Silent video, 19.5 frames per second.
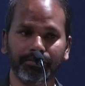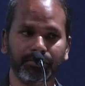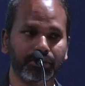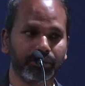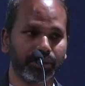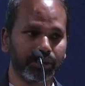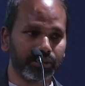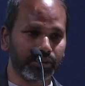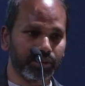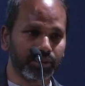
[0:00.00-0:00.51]

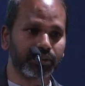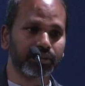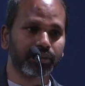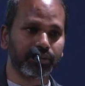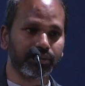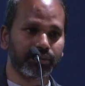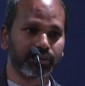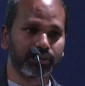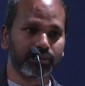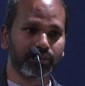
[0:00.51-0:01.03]
because this
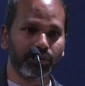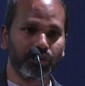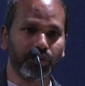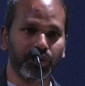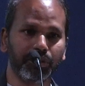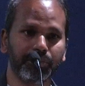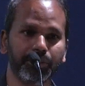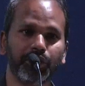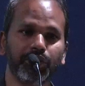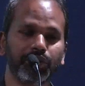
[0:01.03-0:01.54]
is
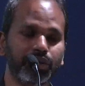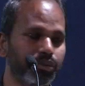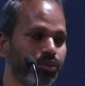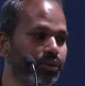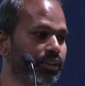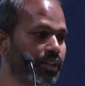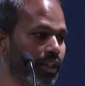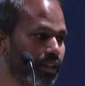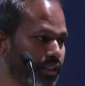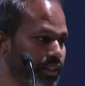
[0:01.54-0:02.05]
going to be a huge
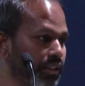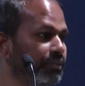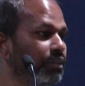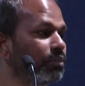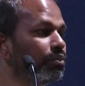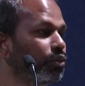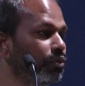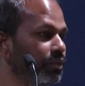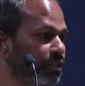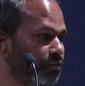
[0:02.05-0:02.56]
challenge
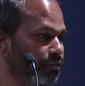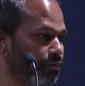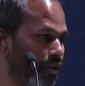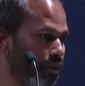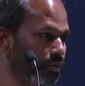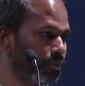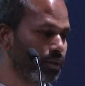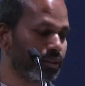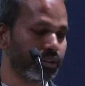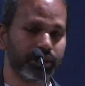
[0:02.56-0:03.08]
even moving
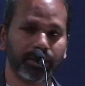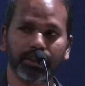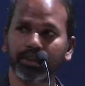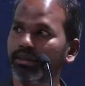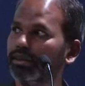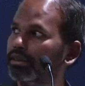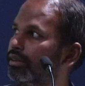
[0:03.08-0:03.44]
forward, right?